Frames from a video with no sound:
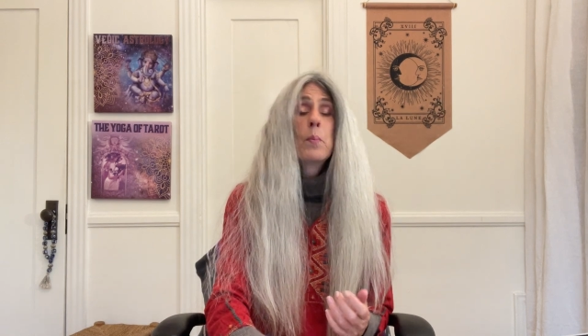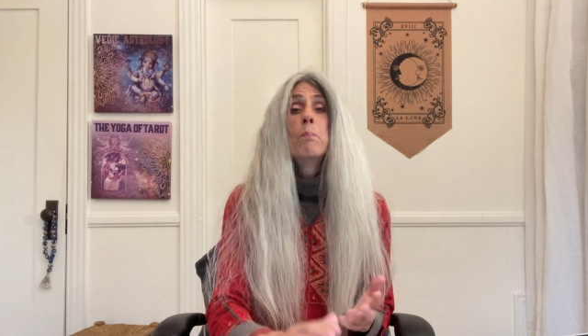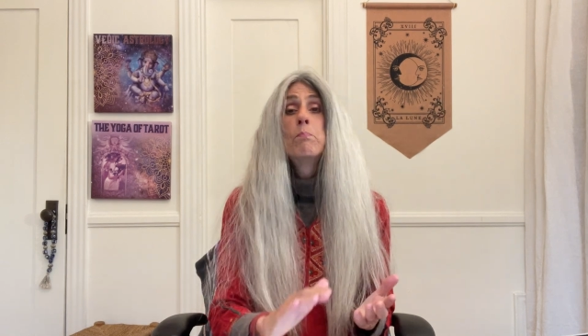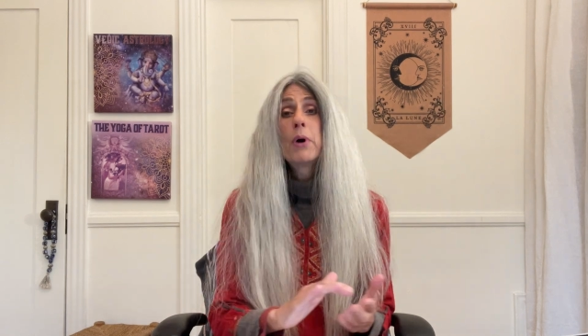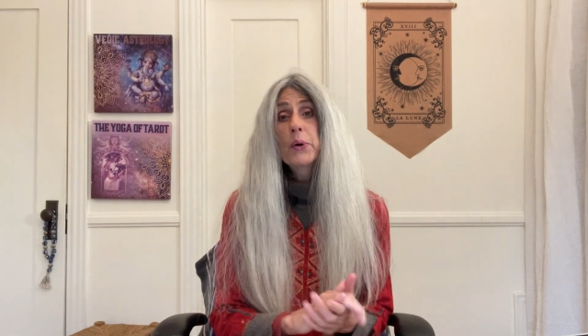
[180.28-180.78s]

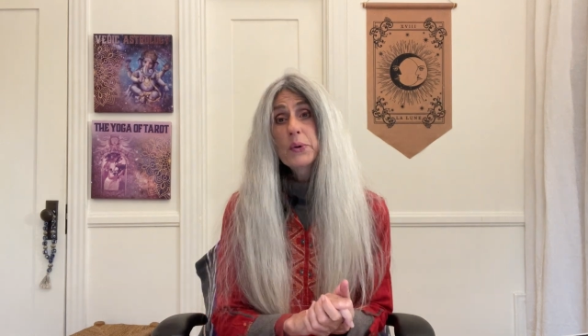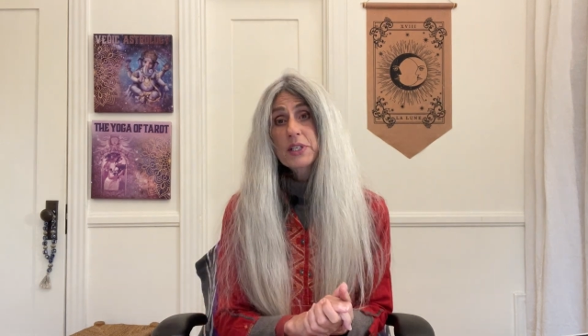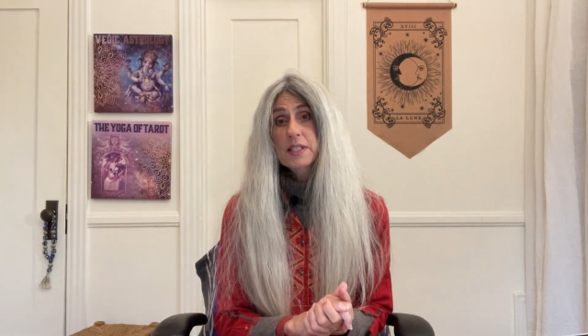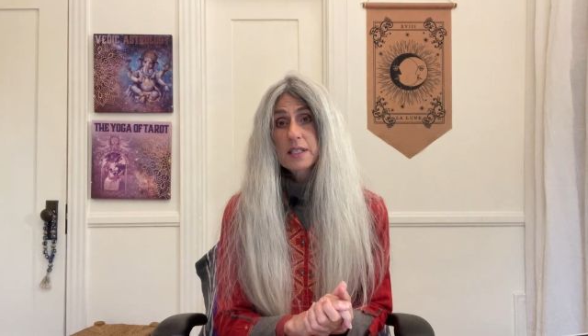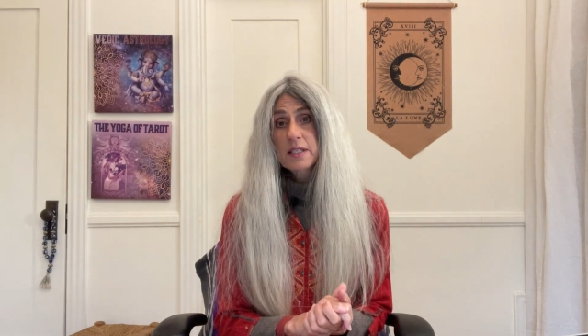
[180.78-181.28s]
Both
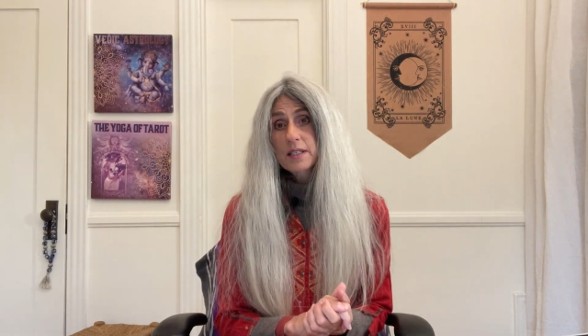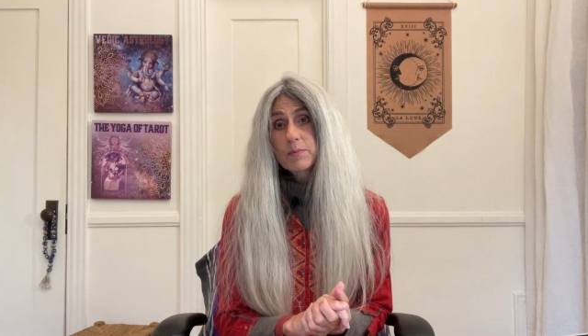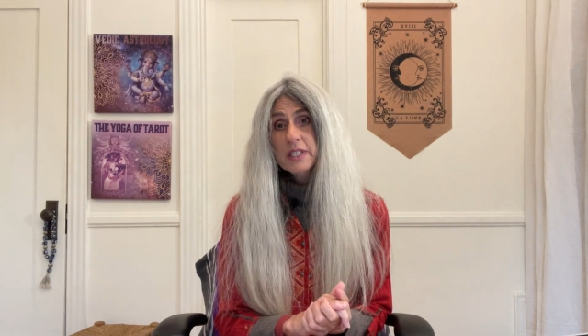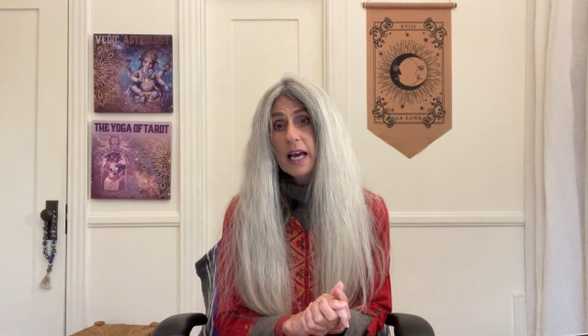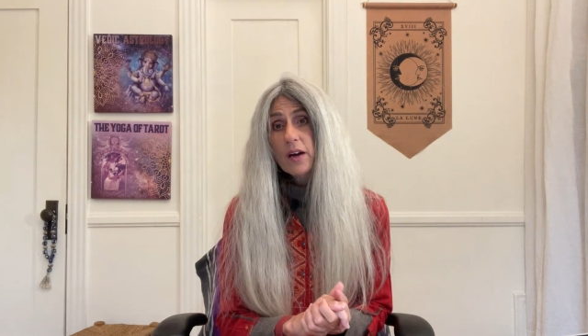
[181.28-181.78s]

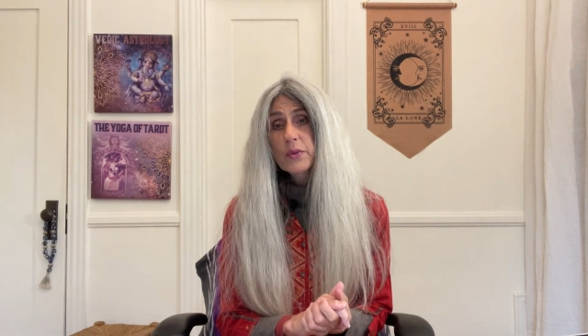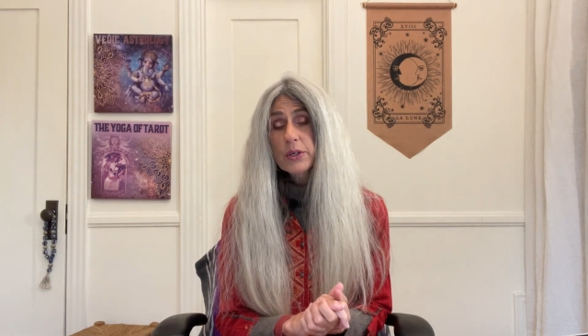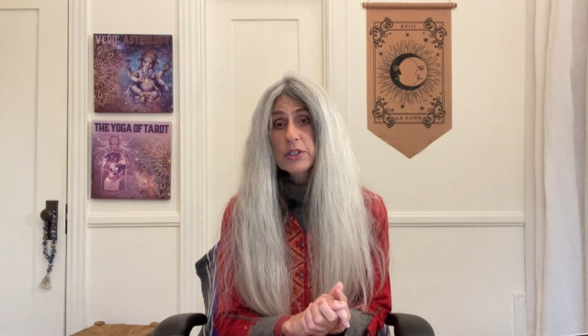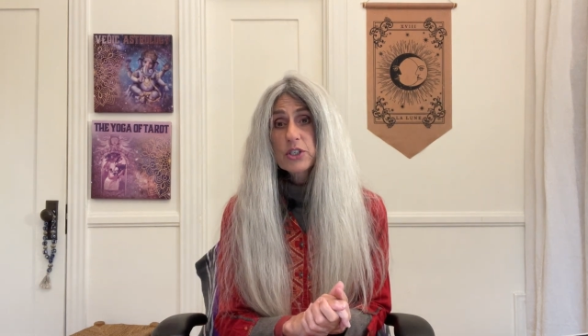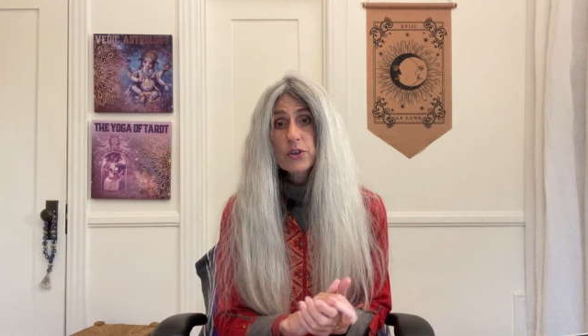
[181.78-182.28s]
systems have their
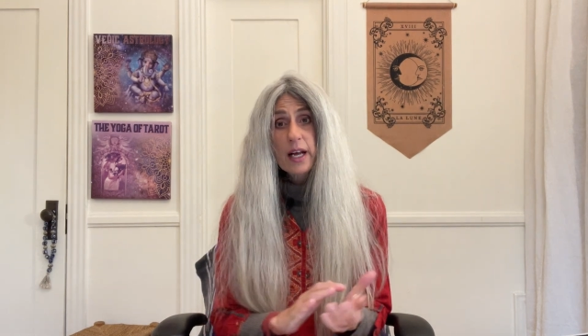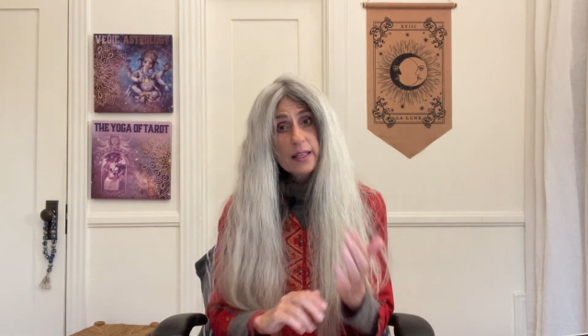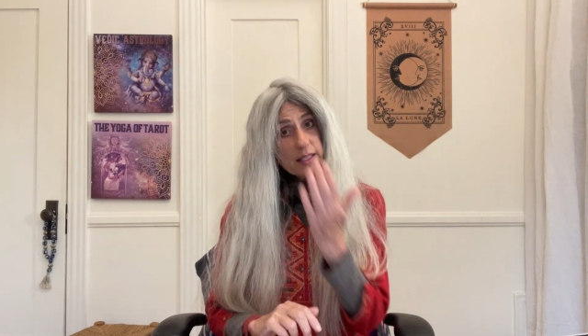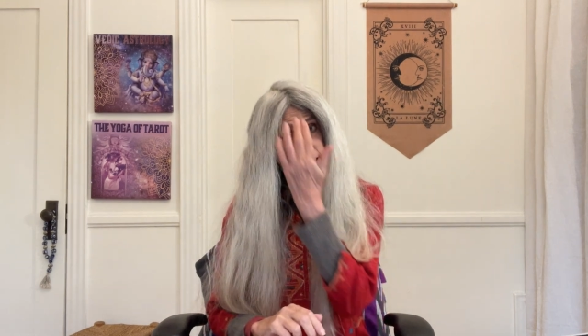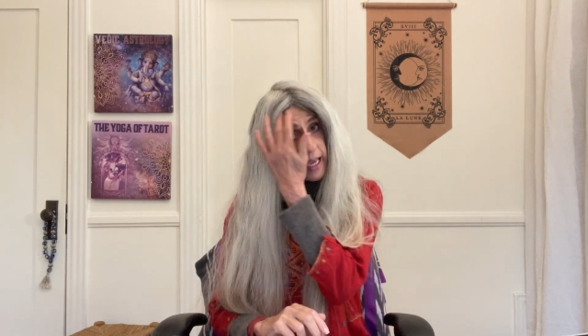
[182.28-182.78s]

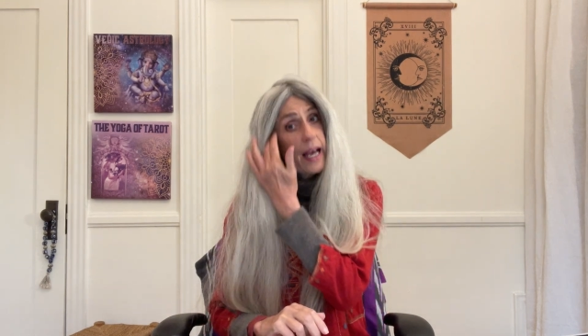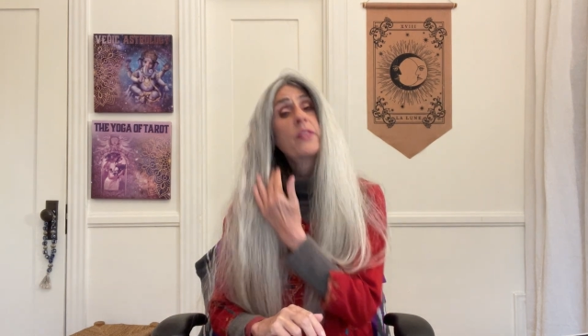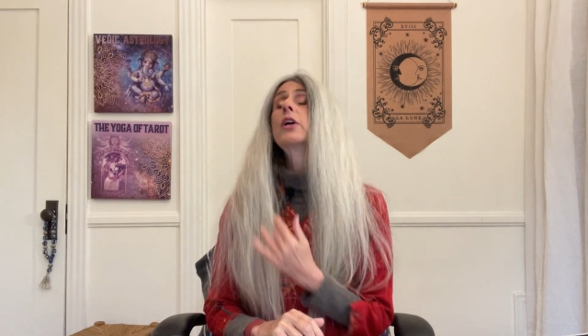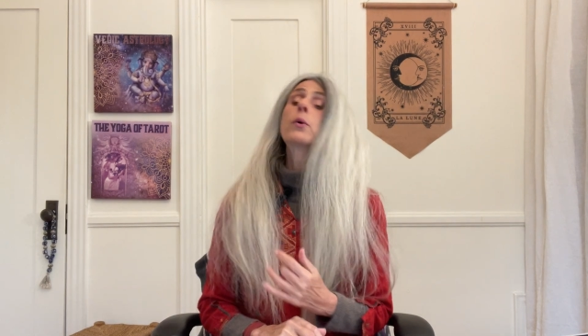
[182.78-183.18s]
strengths and their